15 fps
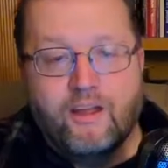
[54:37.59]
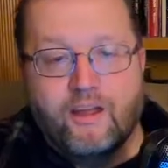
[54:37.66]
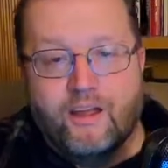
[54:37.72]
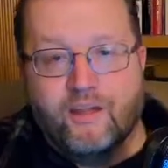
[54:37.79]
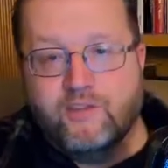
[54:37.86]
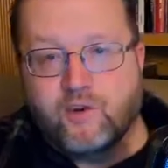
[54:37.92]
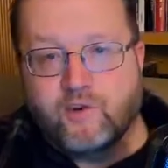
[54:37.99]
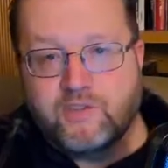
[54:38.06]
And
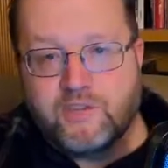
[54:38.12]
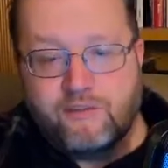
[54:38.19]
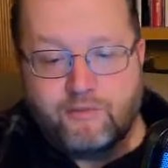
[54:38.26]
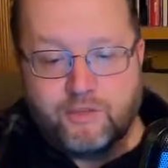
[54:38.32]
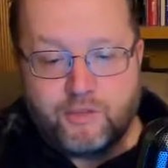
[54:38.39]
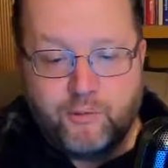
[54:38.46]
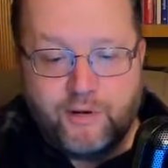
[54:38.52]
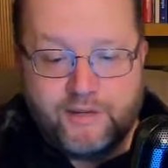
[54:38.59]
Josephus
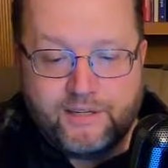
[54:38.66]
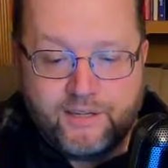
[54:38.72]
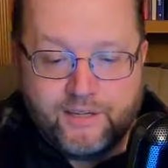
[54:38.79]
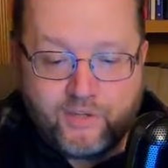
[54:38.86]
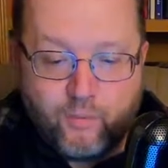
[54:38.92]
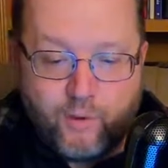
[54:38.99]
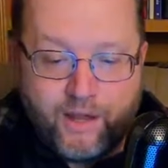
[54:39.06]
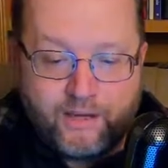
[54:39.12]
put it this
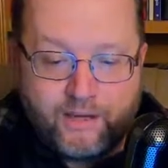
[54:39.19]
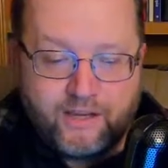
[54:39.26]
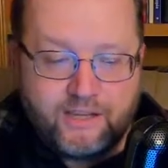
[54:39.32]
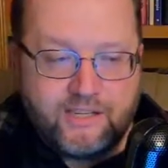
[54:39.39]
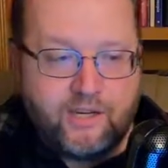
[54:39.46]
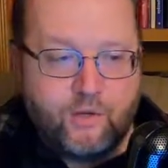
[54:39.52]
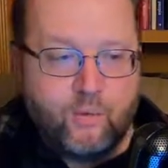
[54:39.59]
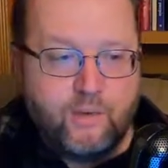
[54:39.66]
way in
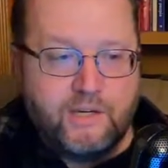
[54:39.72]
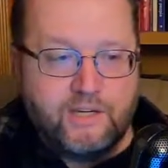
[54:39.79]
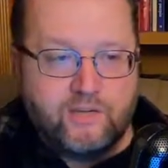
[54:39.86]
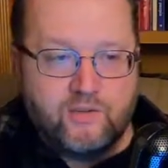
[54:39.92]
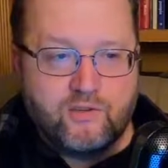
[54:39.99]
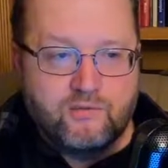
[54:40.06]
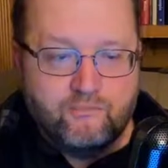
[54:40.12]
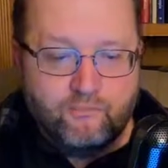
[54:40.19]
Antiquities,
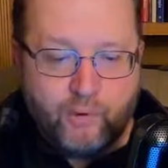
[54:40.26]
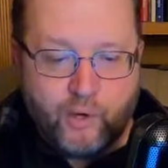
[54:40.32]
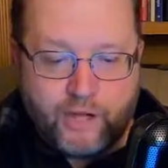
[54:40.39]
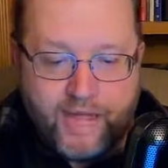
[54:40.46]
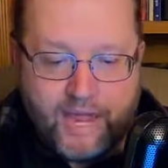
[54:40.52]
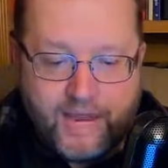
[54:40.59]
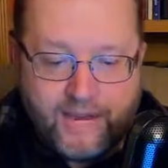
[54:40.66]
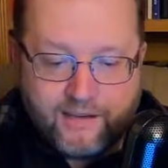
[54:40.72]
Book
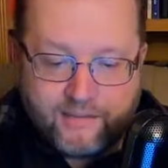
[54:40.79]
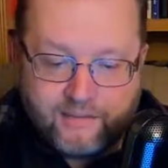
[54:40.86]
8,